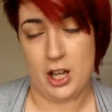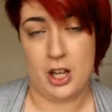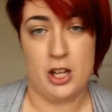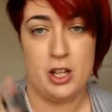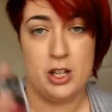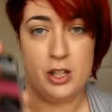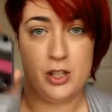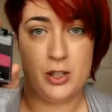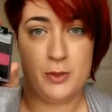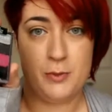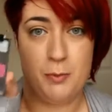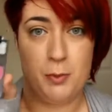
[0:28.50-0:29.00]

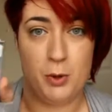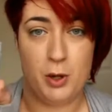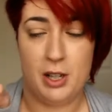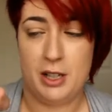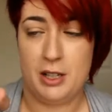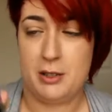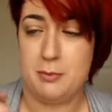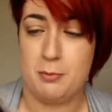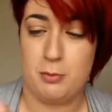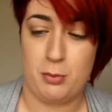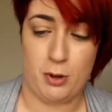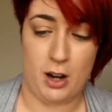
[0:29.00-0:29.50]

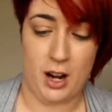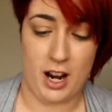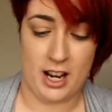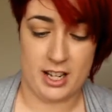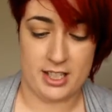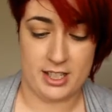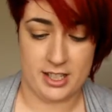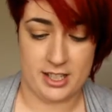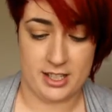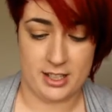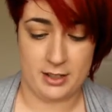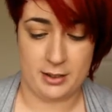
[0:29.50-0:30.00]
Spoilt Brat.
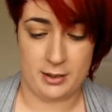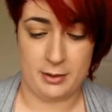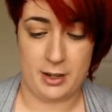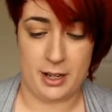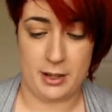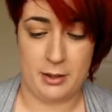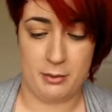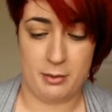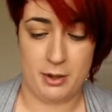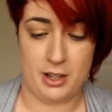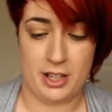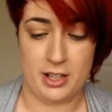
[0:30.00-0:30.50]
It's the Wet
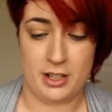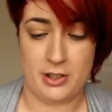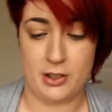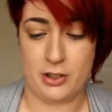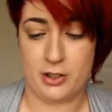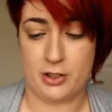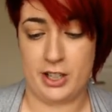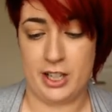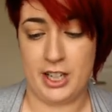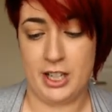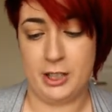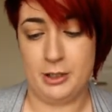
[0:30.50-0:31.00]
n Wild
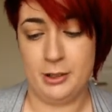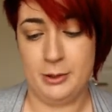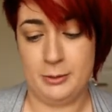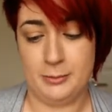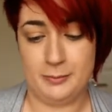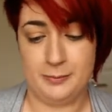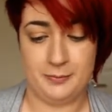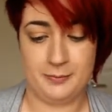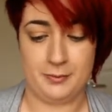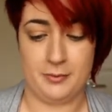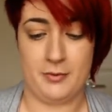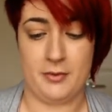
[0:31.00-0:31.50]
trio,
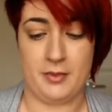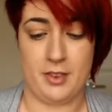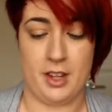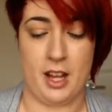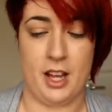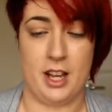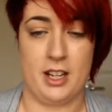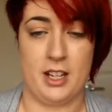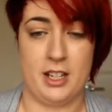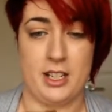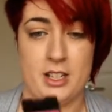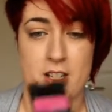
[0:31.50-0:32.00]

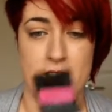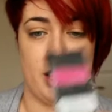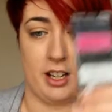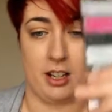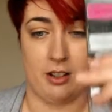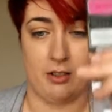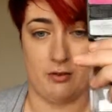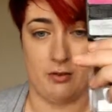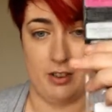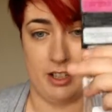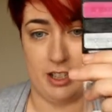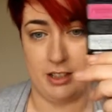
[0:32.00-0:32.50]
and it's like a
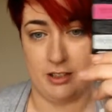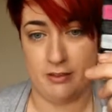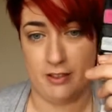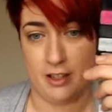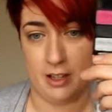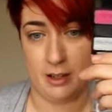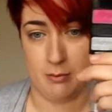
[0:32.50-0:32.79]
really